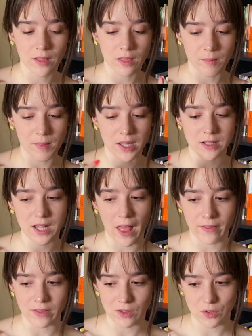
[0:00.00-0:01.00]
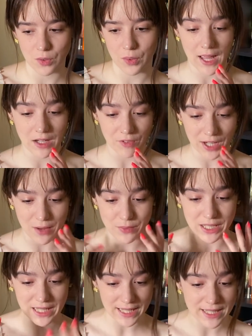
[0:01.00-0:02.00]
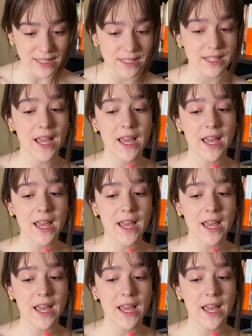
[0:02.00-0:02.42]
the man telling the story and recounting his